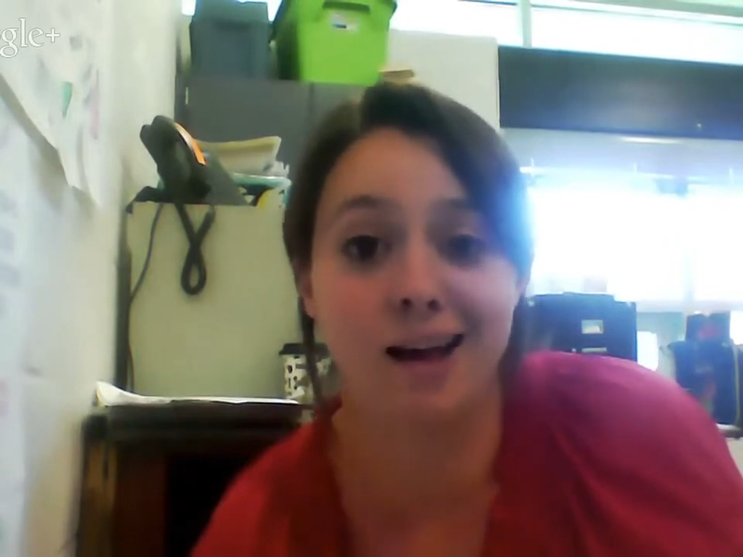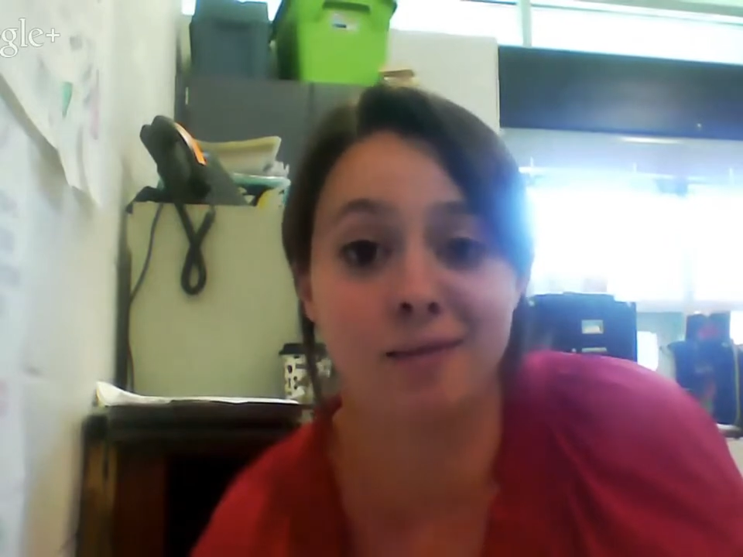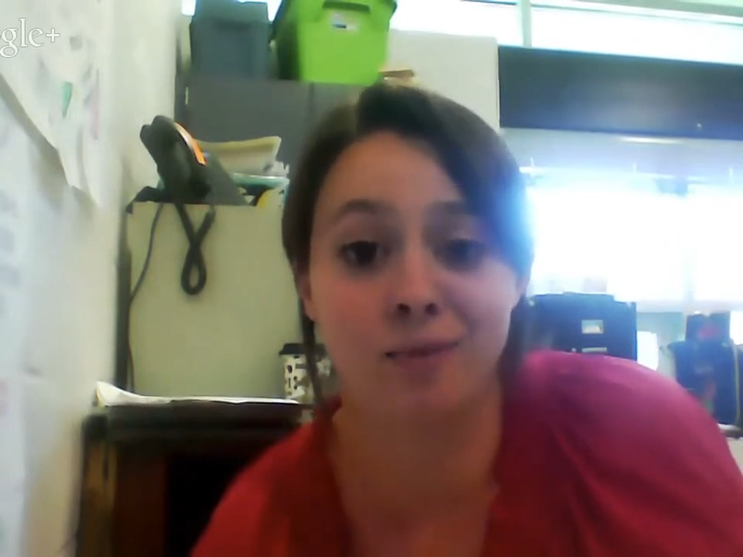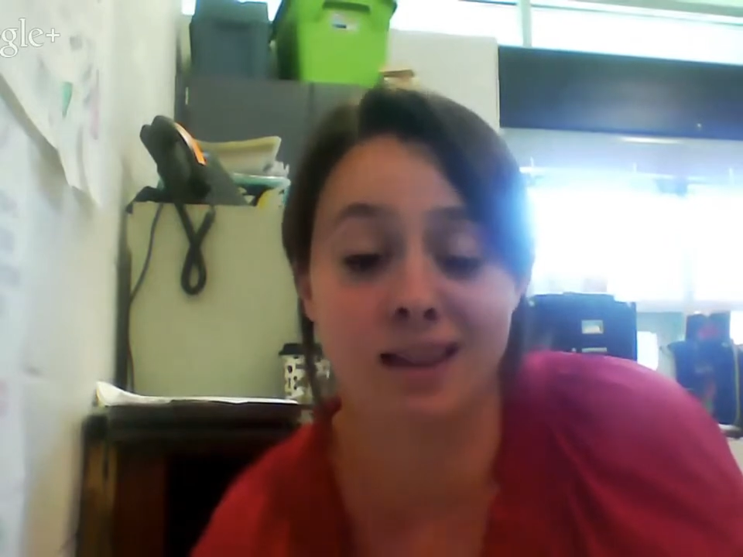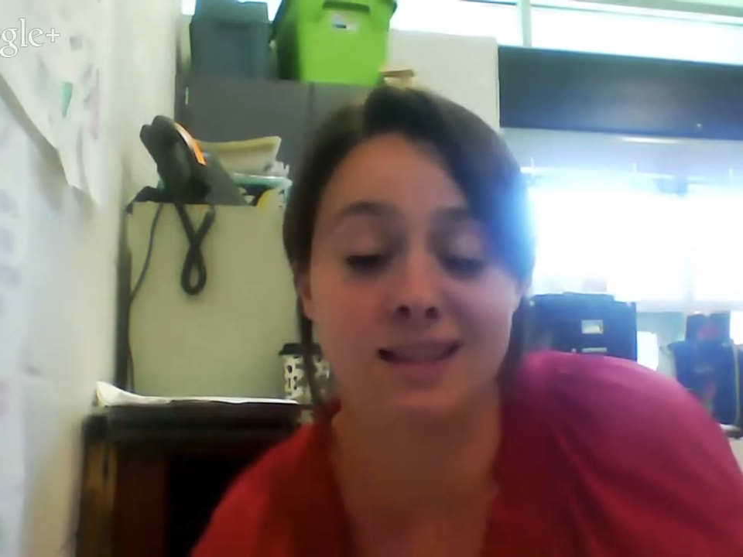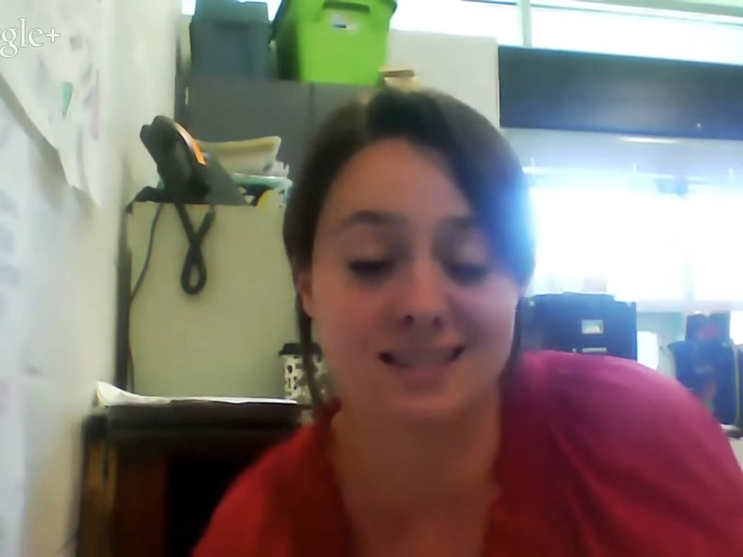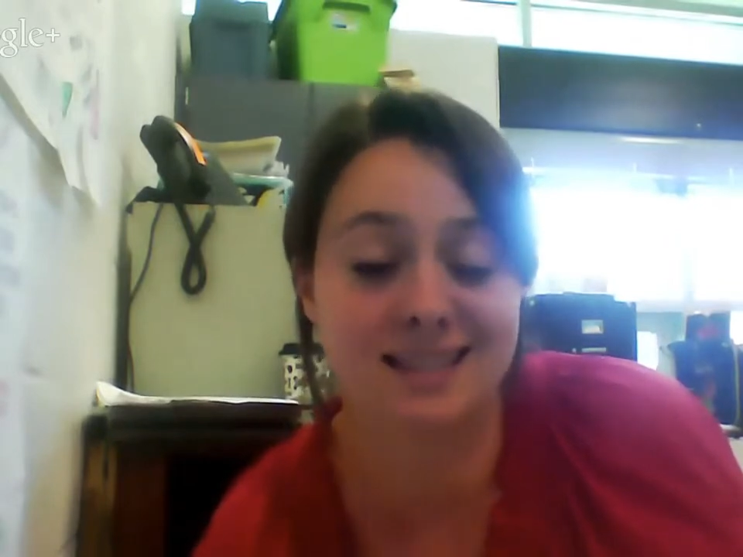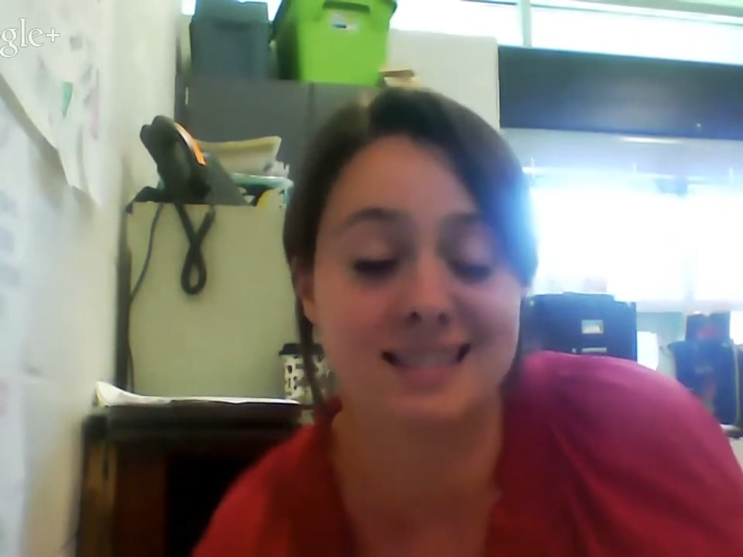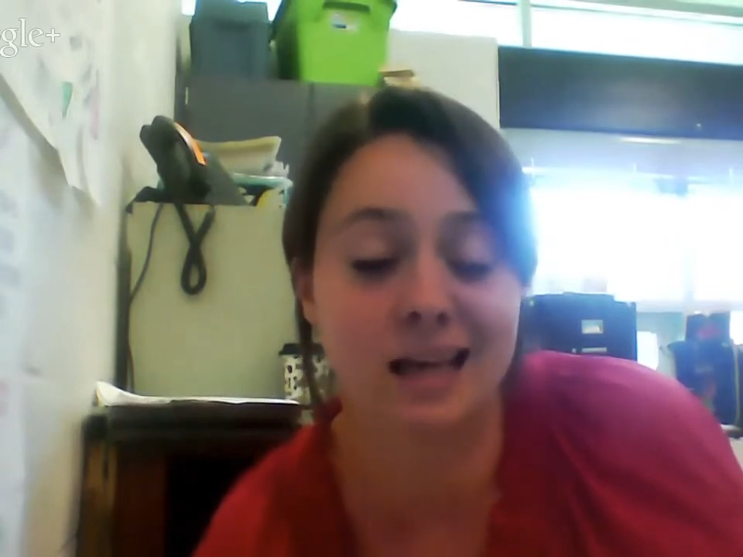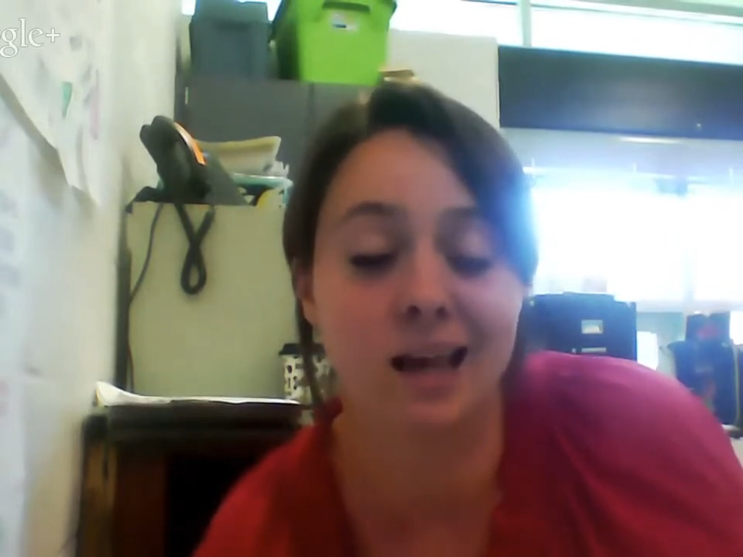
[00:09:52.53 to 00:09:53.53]
with
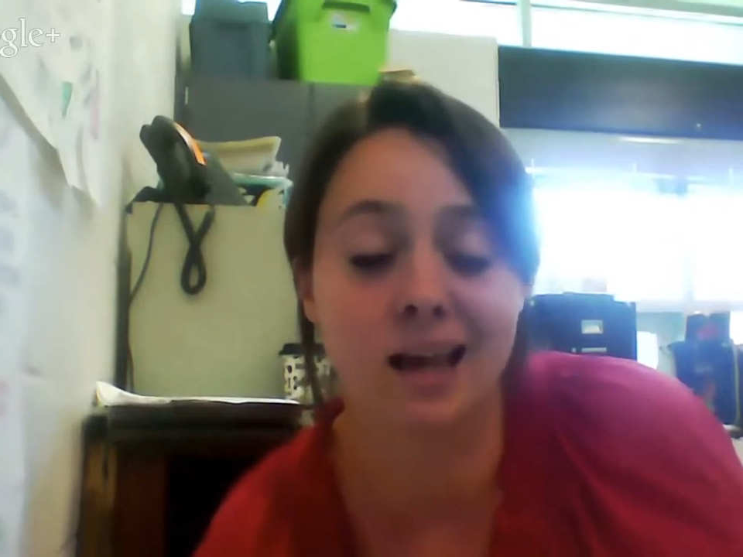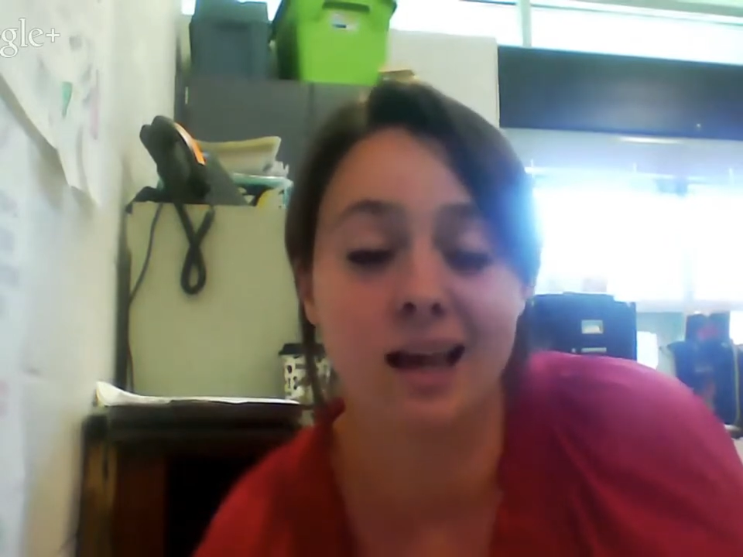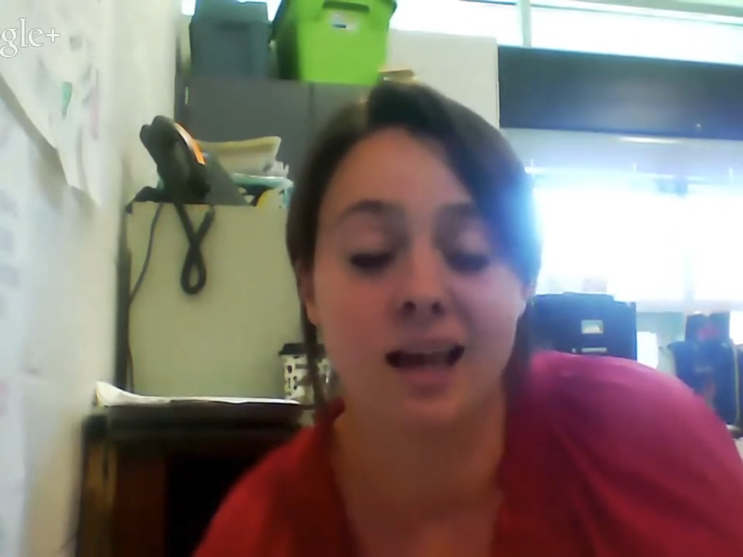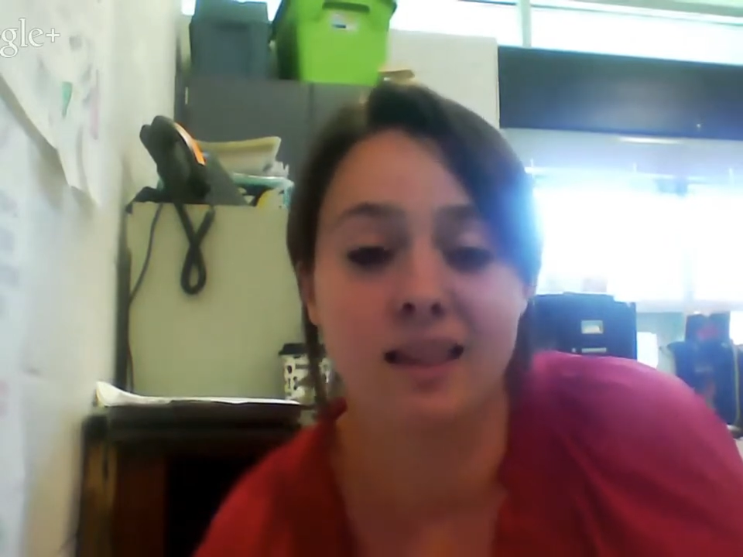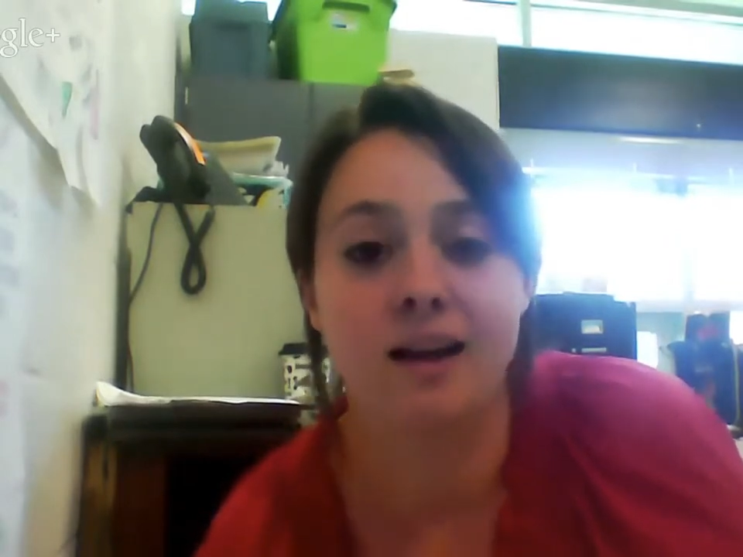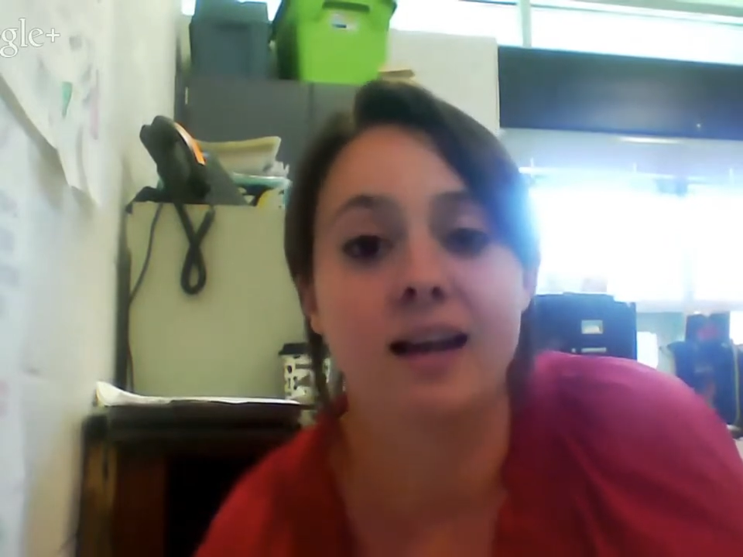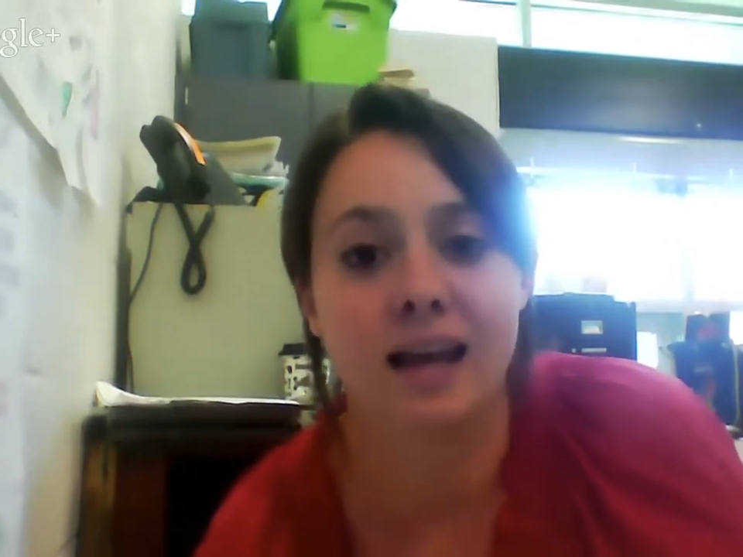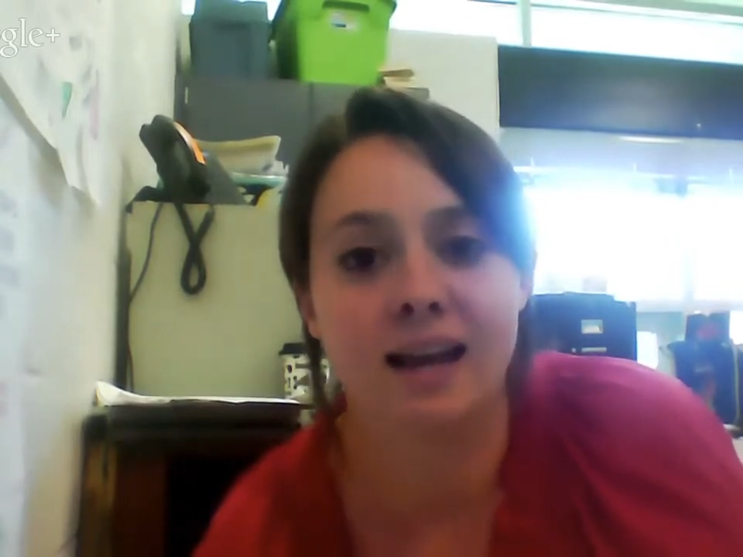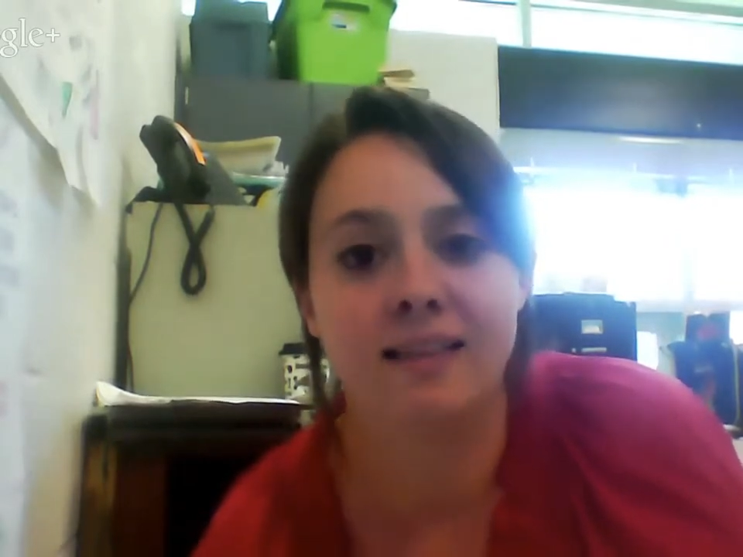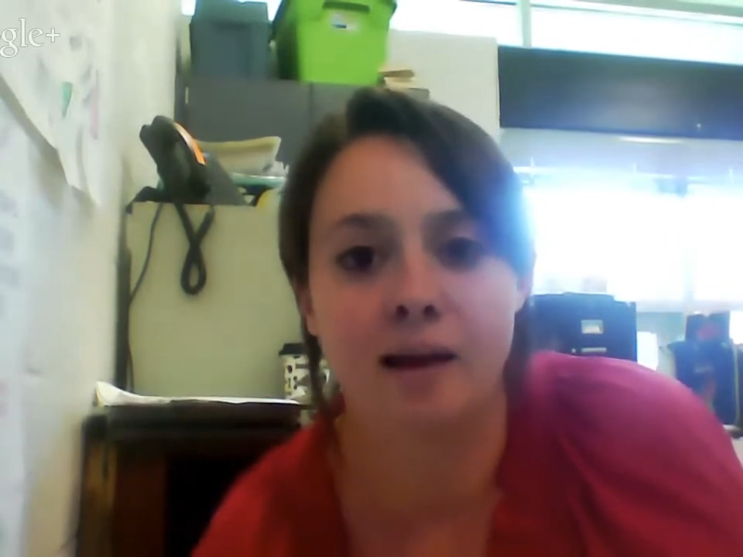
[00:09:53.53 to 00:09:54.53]
assessing. They're
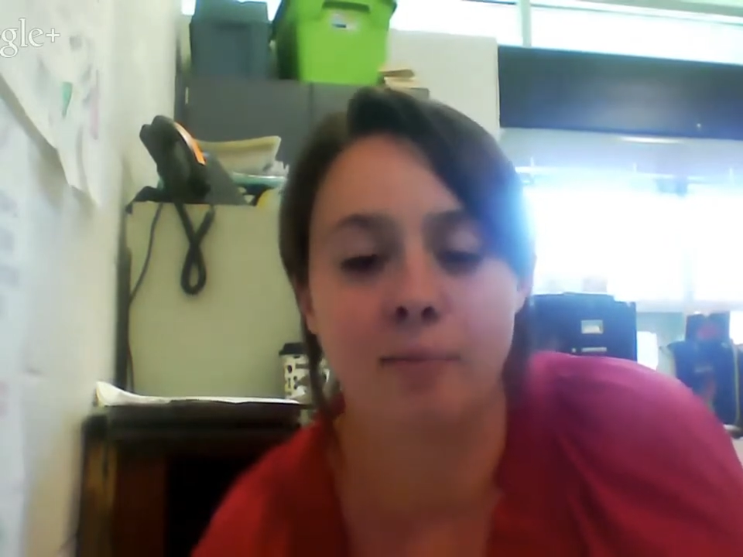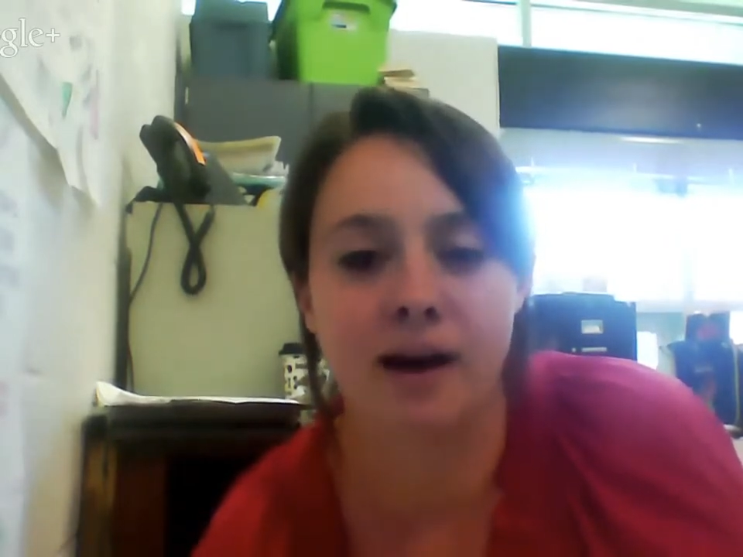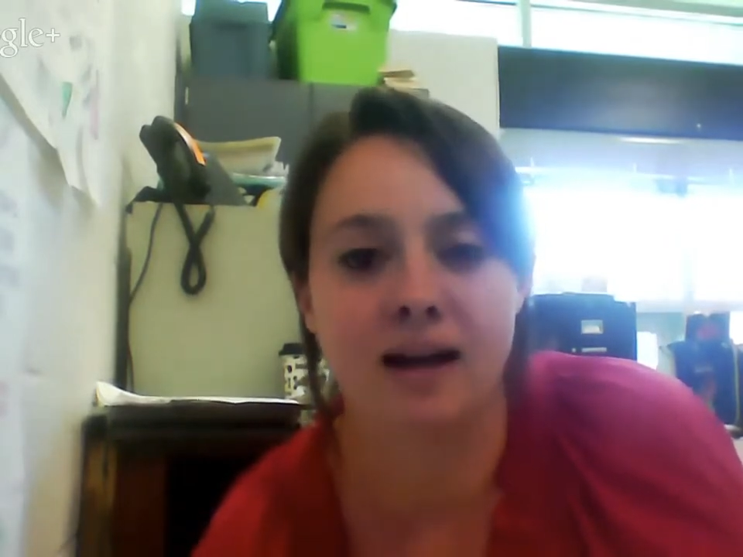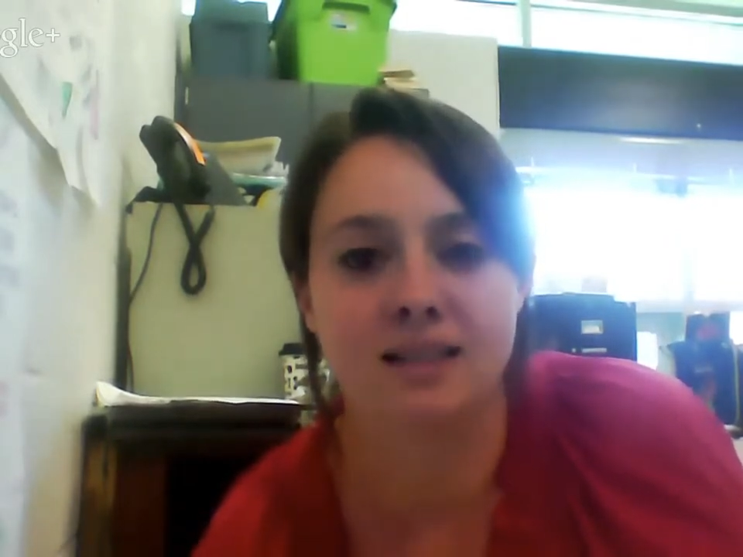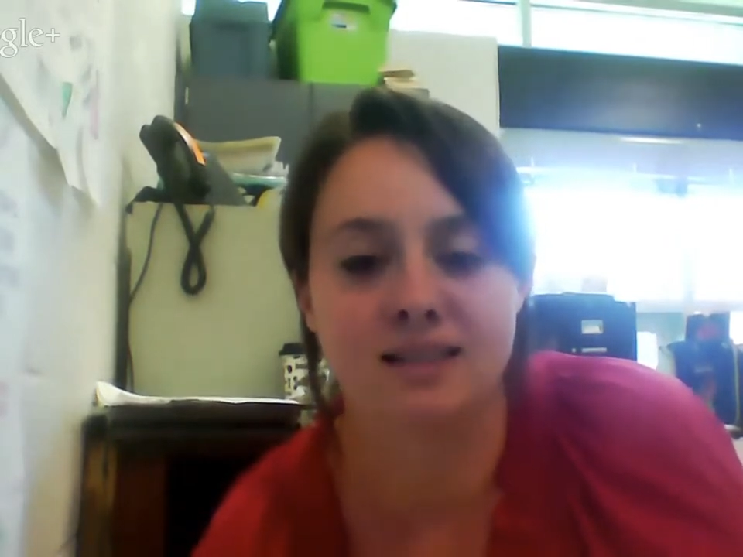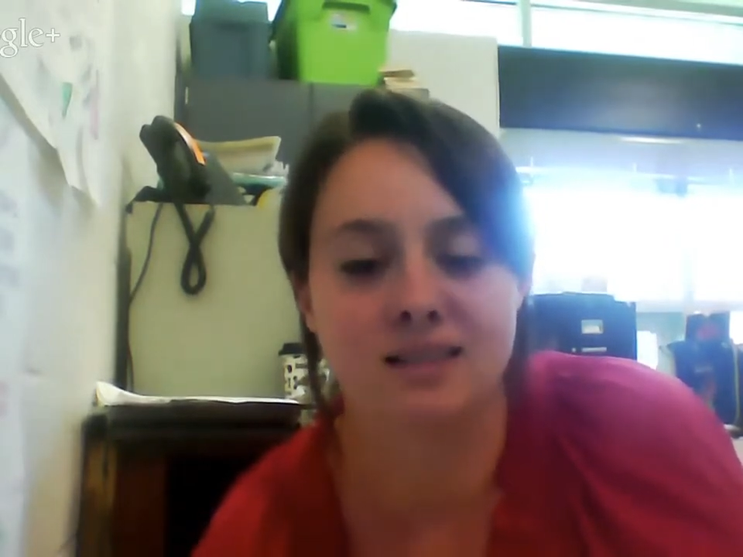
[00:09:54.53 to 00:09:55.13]
getting that practice,